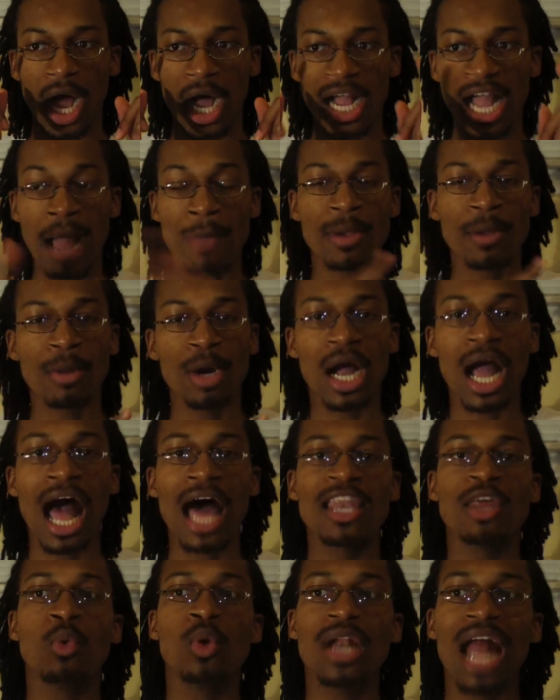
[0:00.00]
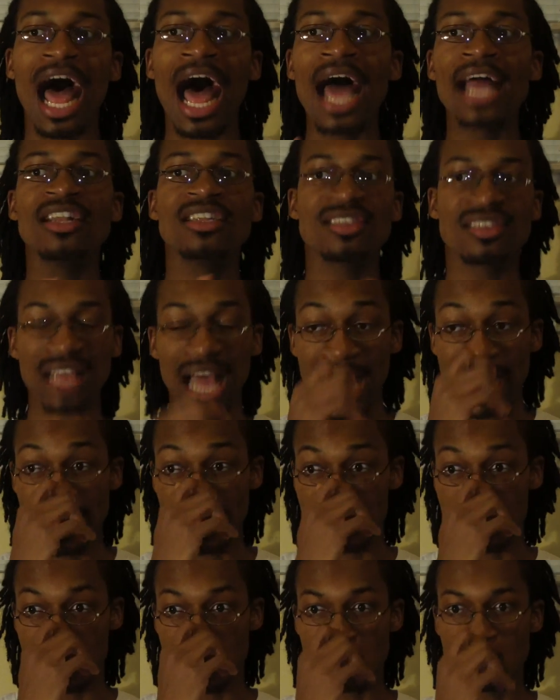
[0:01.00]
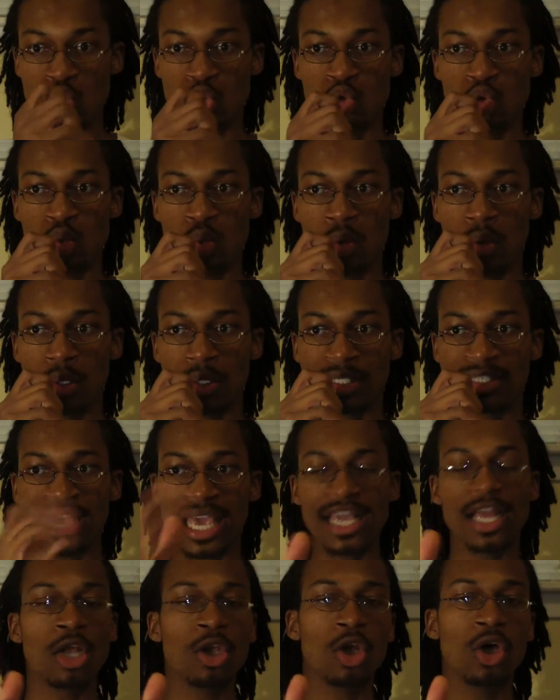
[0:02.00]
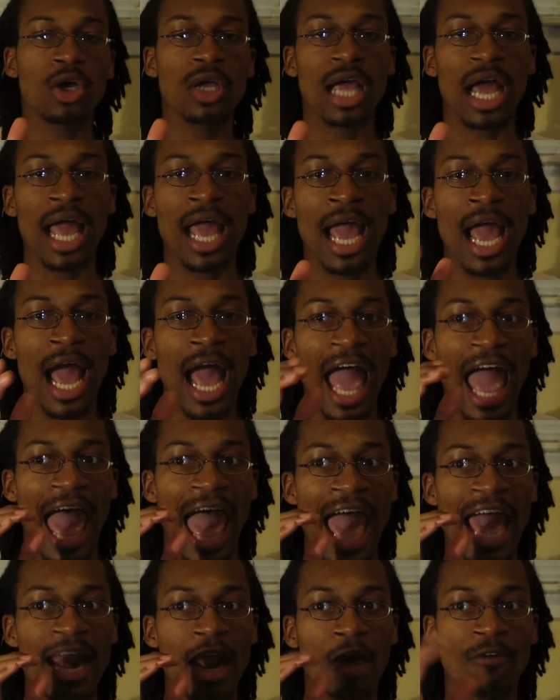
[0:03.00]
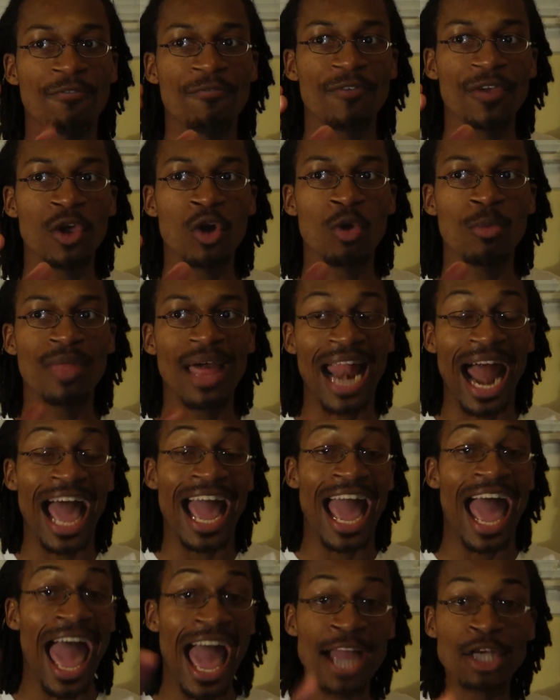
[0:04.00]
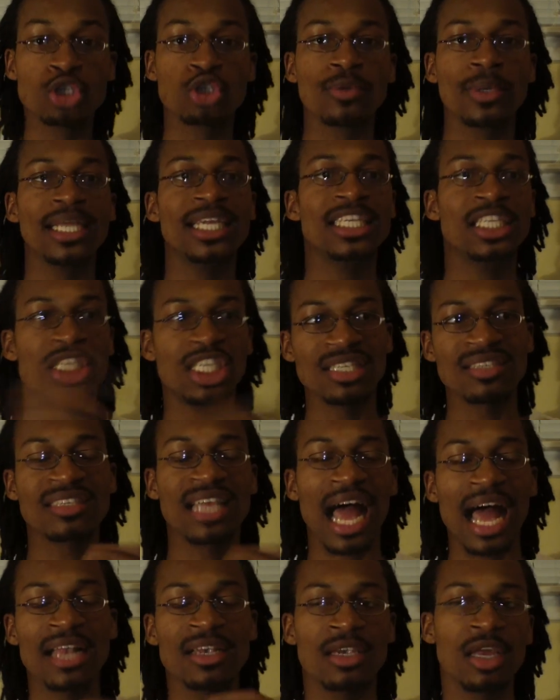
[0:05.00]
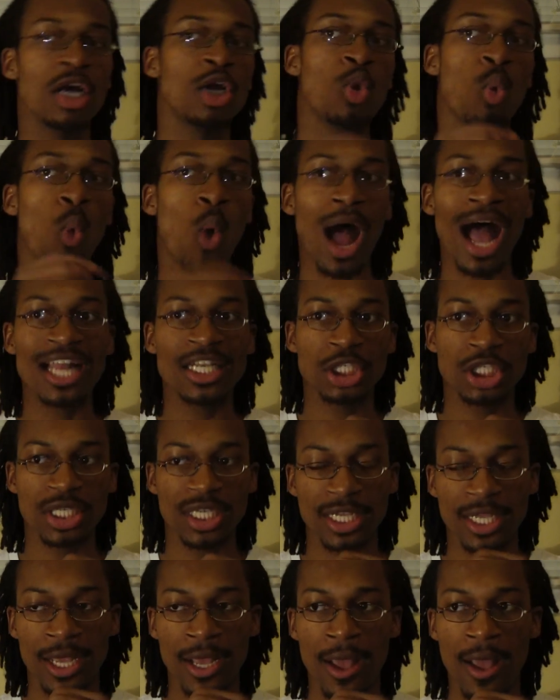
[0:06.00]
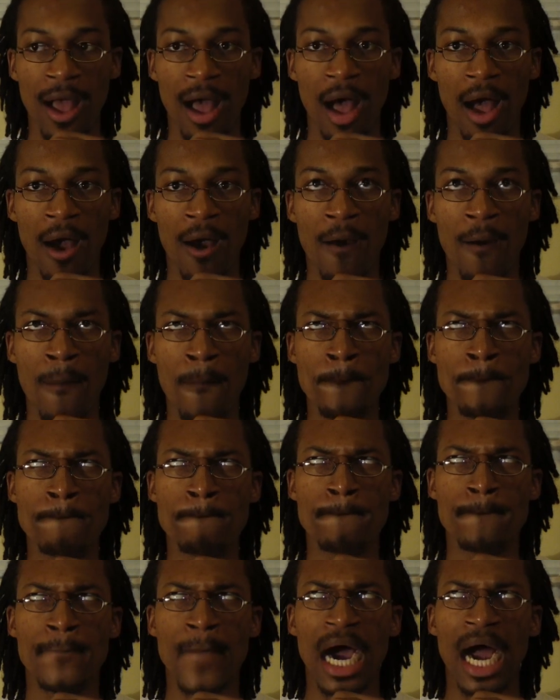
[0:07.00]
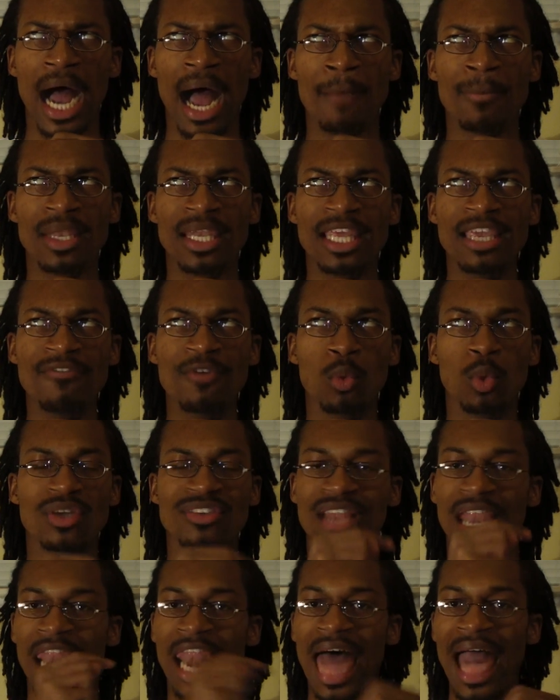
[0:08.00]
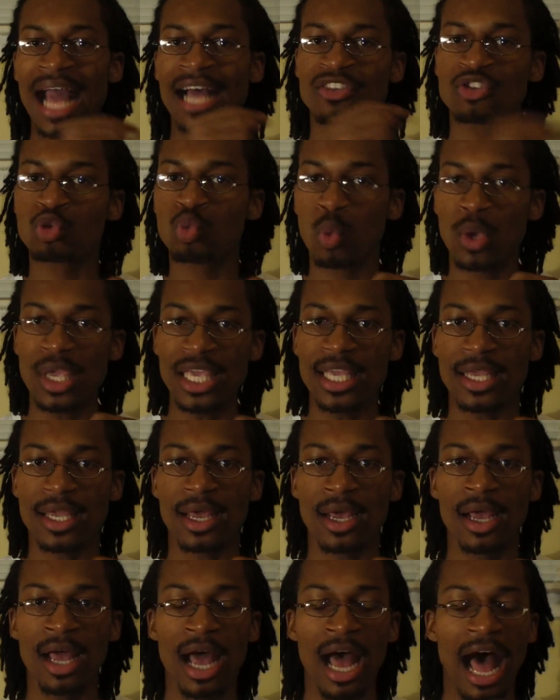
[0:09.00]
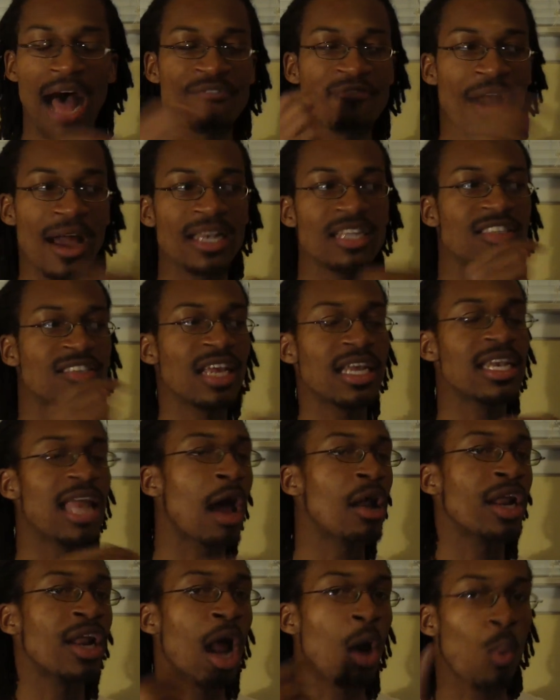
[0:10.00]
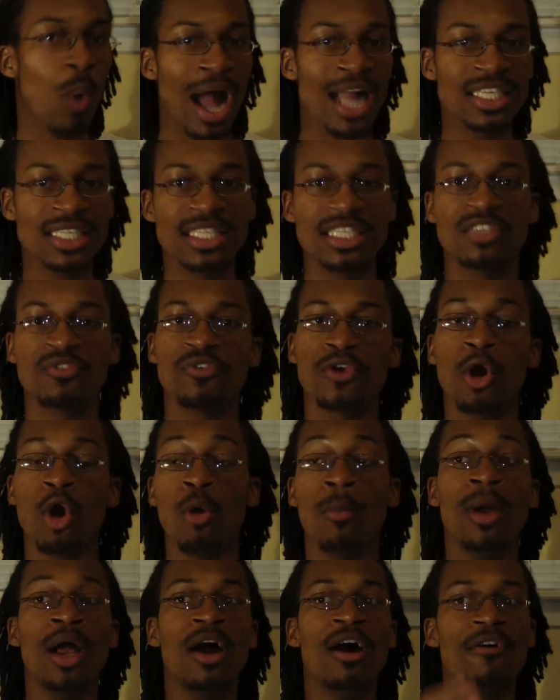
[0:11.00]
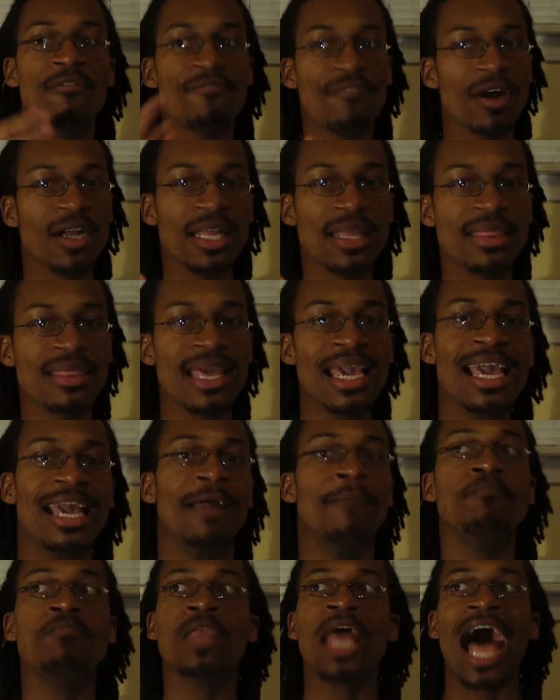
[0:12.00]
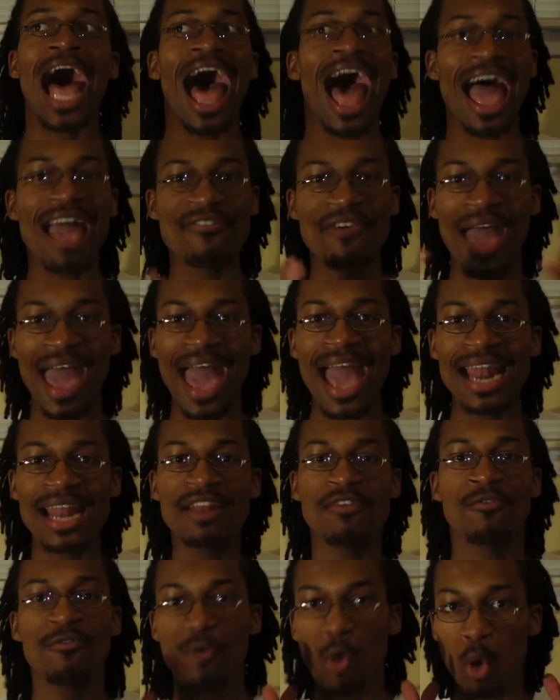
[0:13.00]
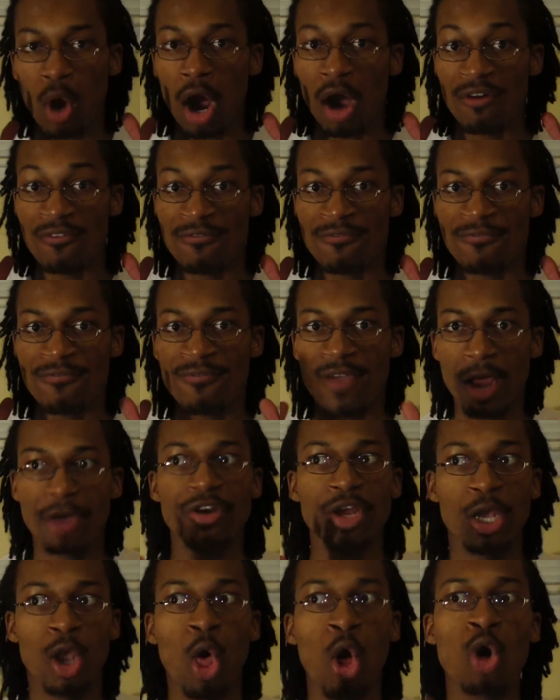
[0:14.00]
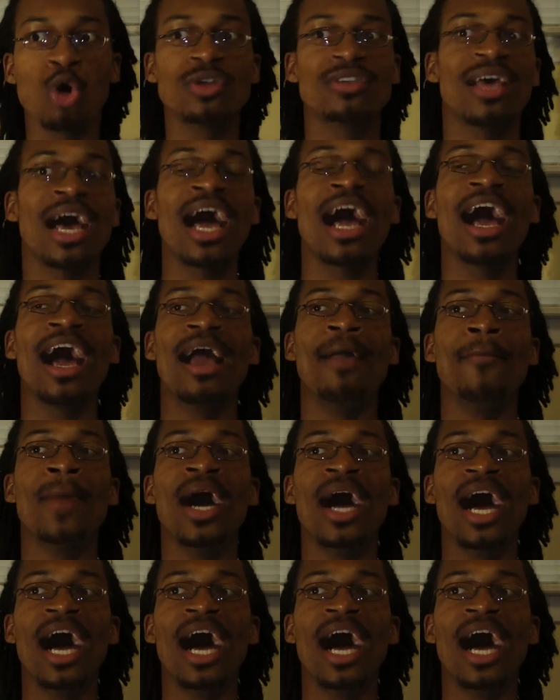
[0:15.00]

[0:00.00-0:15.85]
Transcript: Comic Book Hollywood, I decided to take a look at a film that I actually just got done watching. I believe it was last week. I finally sat down and I watched this film. Funny thing, I've had it for a very long time.